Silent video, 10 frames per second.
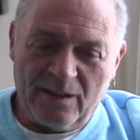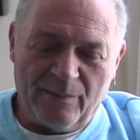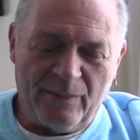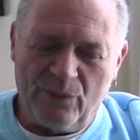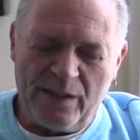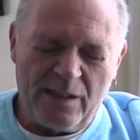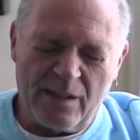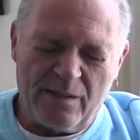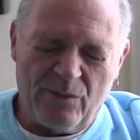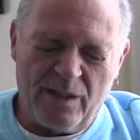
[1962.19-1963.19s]
I mean, we
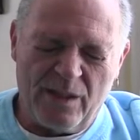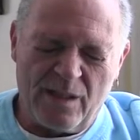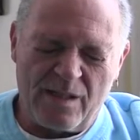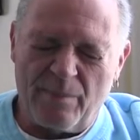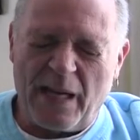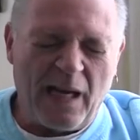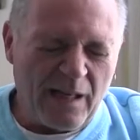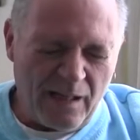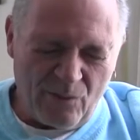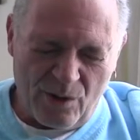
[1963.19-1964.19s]
did we did a
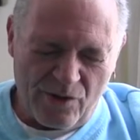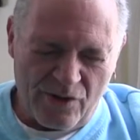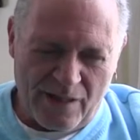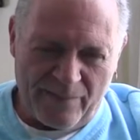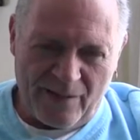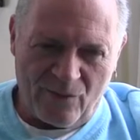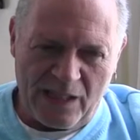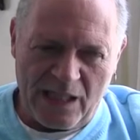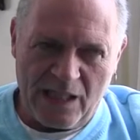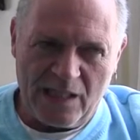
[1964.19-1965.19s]
spanking workshop that
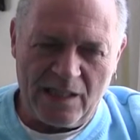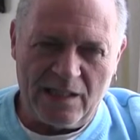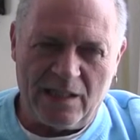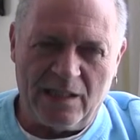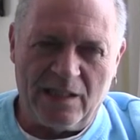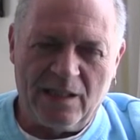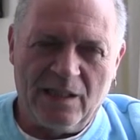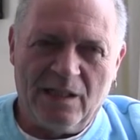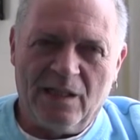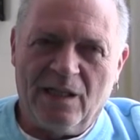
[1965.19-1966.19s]
weekend, and
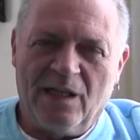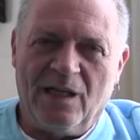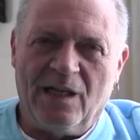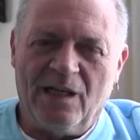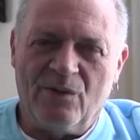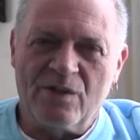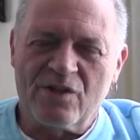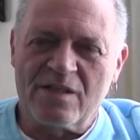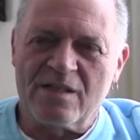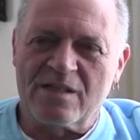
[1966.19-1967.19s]
it was
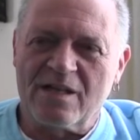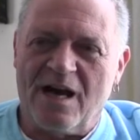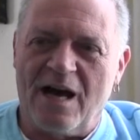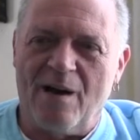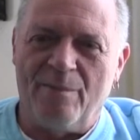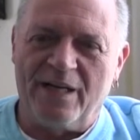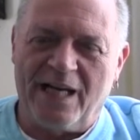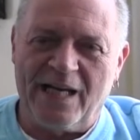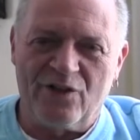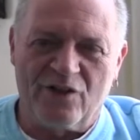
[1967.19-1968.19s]
just this
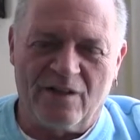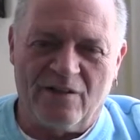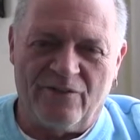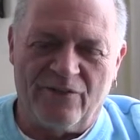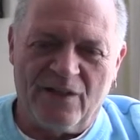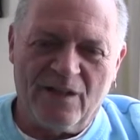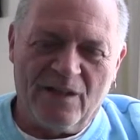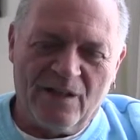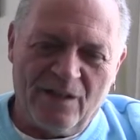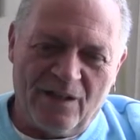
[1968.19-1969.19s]
combination of
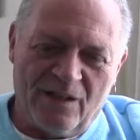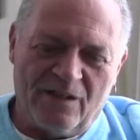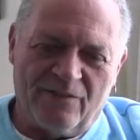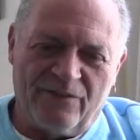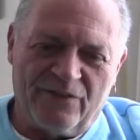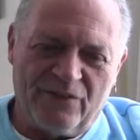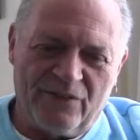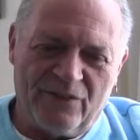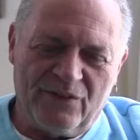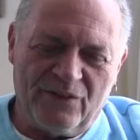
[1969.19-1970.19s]
of
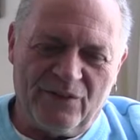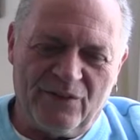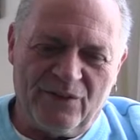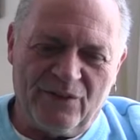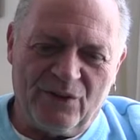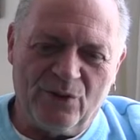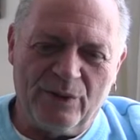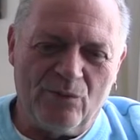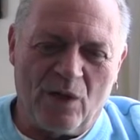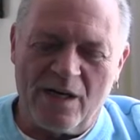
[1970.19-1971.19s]
who
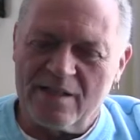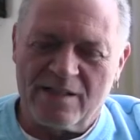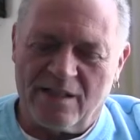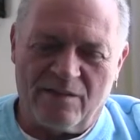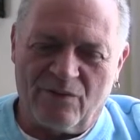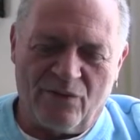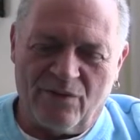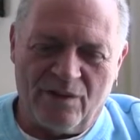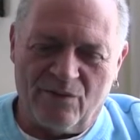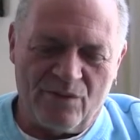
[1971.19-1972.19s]
he was that
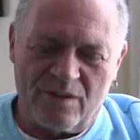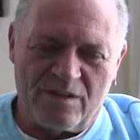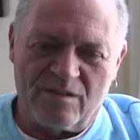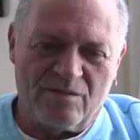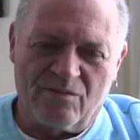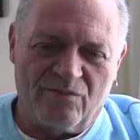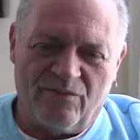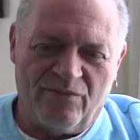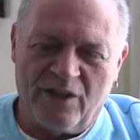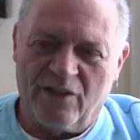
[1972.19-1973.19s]
that was
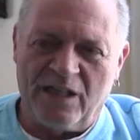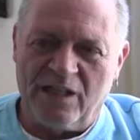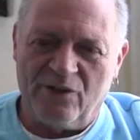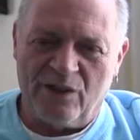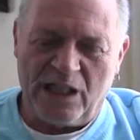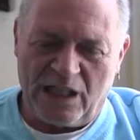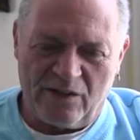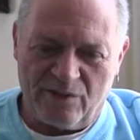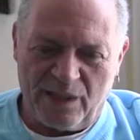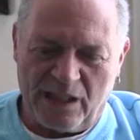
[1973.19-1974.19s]
very unique
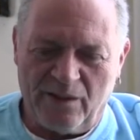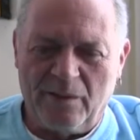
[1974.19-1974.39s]
to me.